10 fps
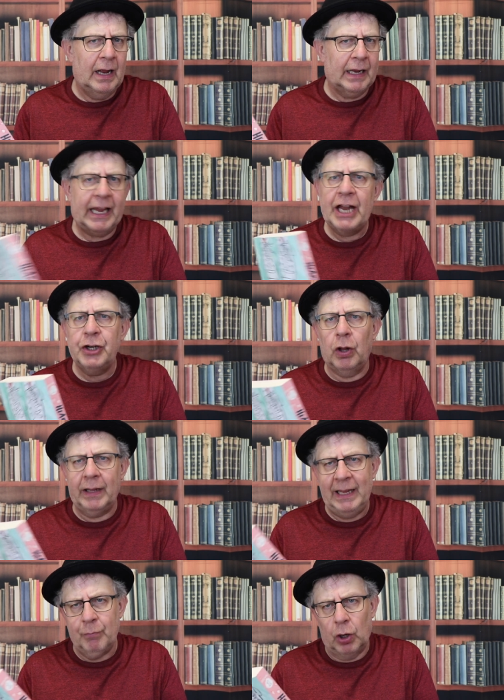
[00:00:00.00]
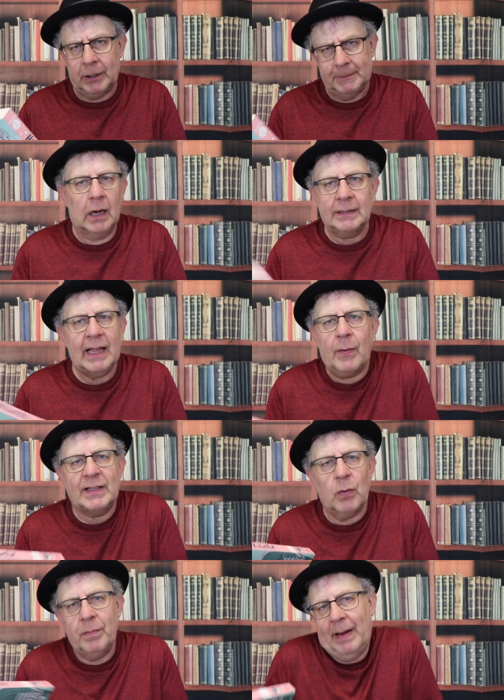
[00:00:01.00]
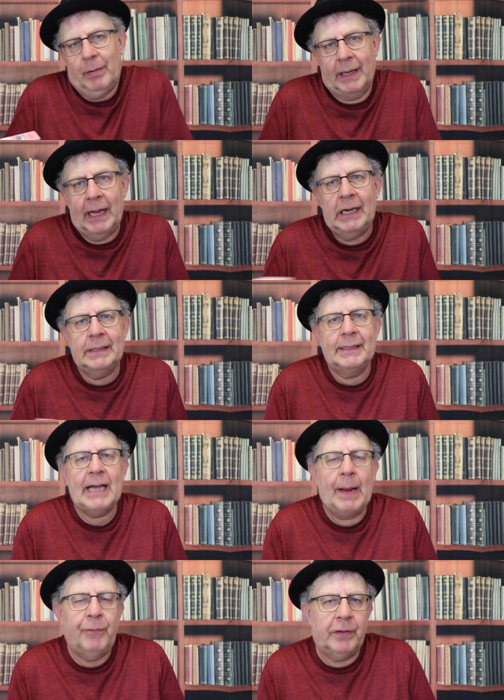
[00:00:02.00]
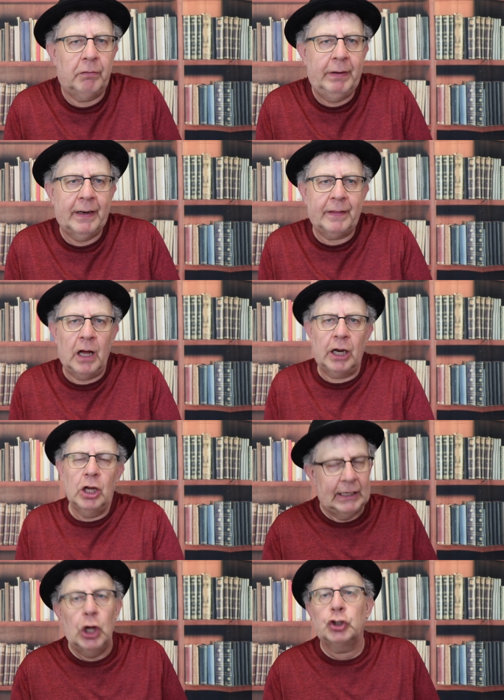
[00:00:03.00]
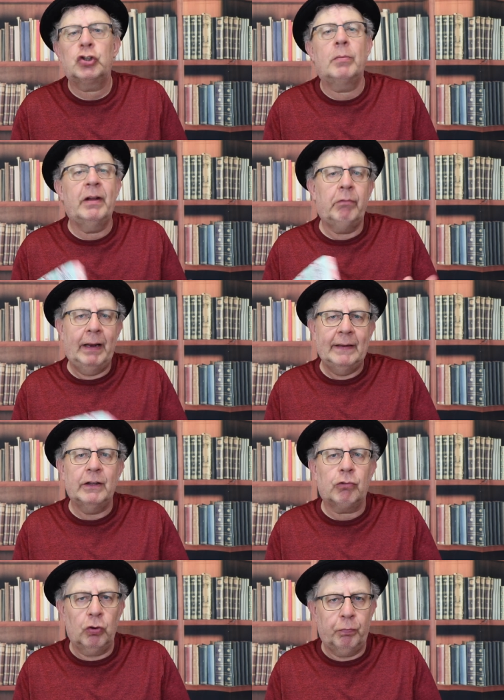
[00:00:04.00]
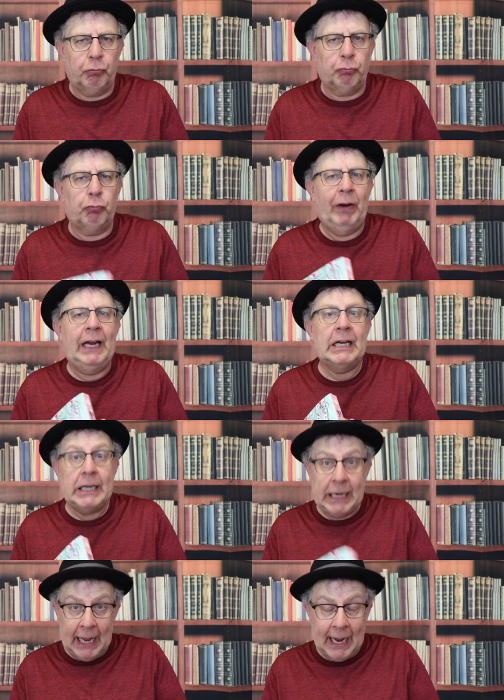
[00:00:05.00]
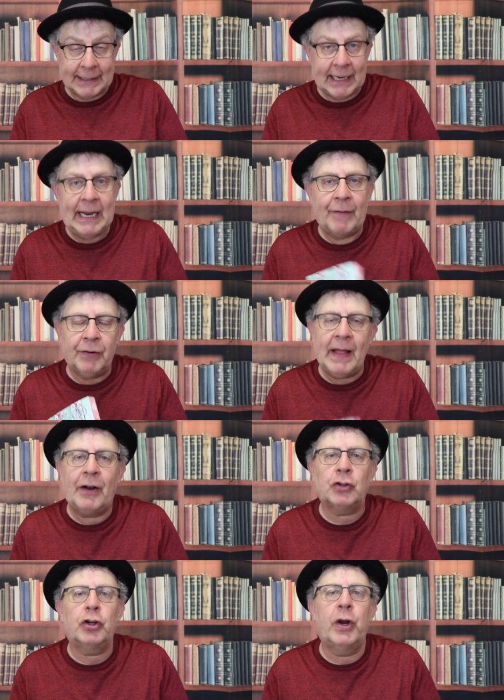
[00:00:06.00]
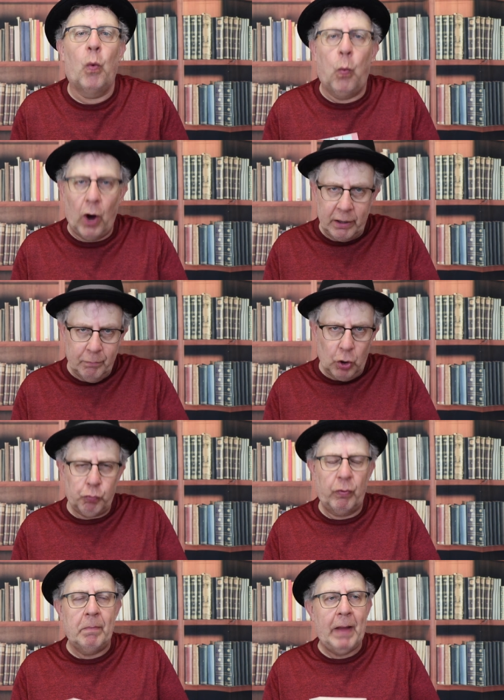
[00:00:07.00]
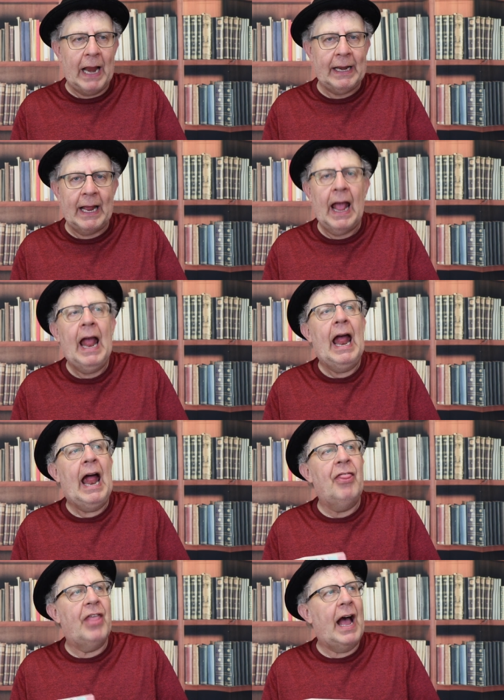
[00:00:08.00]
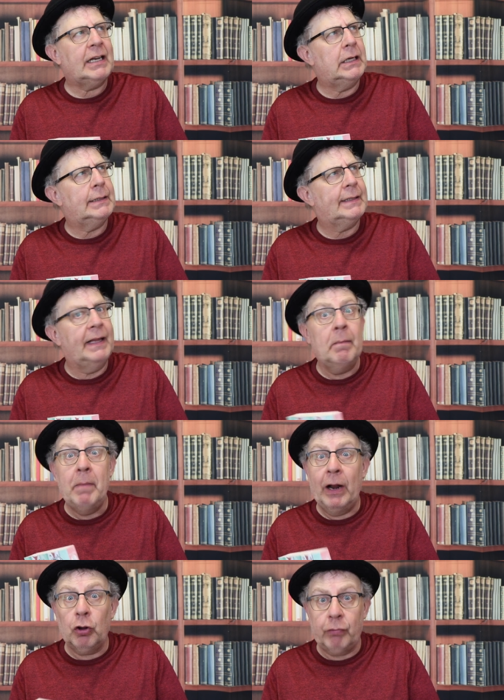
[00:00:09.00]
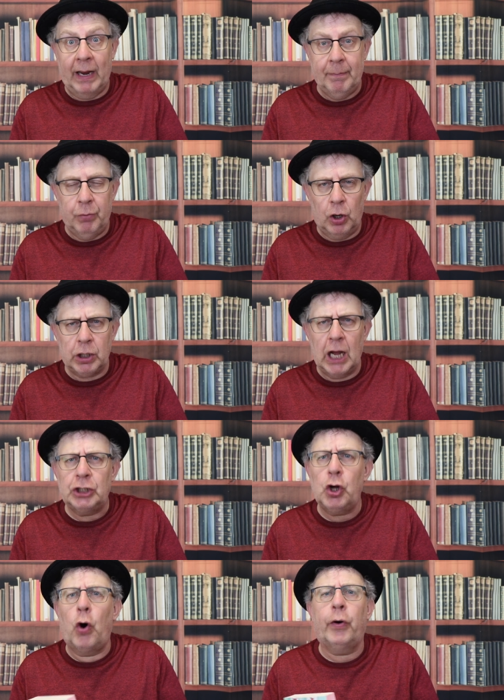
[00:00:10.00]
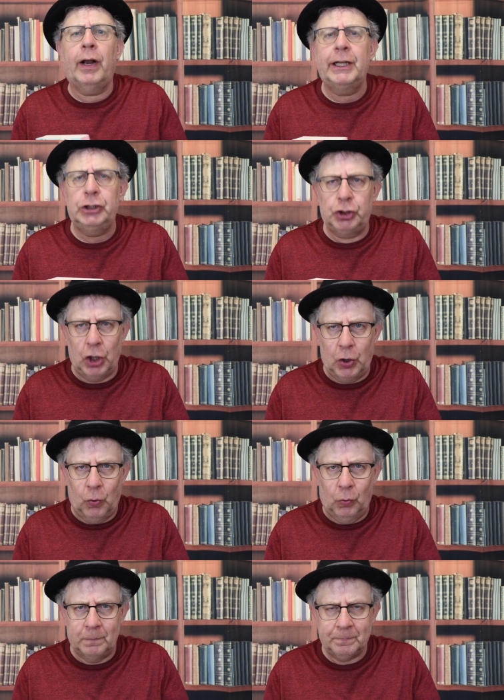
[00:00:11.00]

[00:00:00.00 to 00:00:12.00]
Kindle ebook, because otherwise I wouldn't be able to get it in time for the readathon. So I'll be reading the group read next. And after that, there's only one book remaining, and that is the middle grade book, Totally Joe.